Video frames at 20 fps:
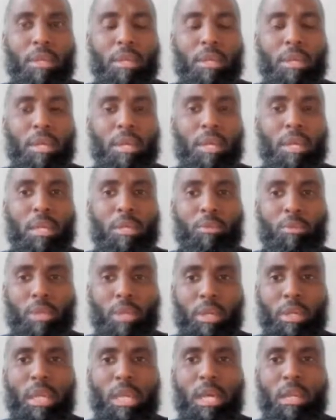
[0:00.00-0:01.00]
And
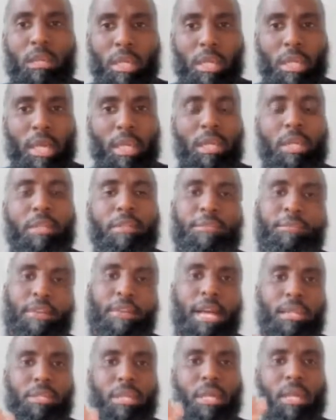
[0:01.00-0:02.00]
we are now looking at another
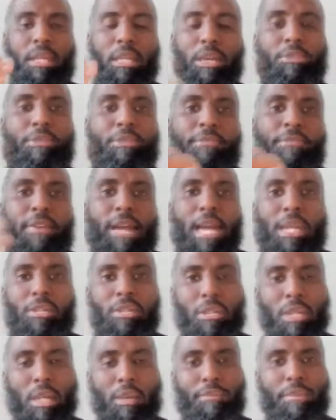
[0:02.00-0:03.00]

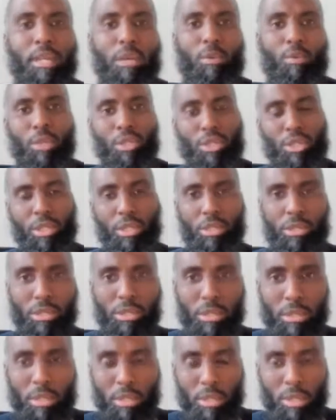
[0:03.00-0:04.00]
facet of that, which
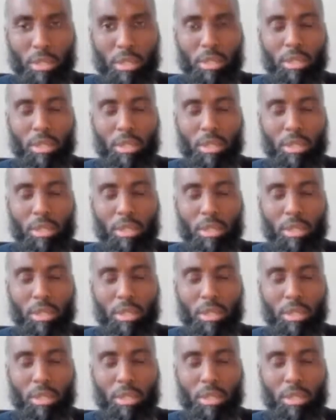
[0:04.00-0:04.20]
is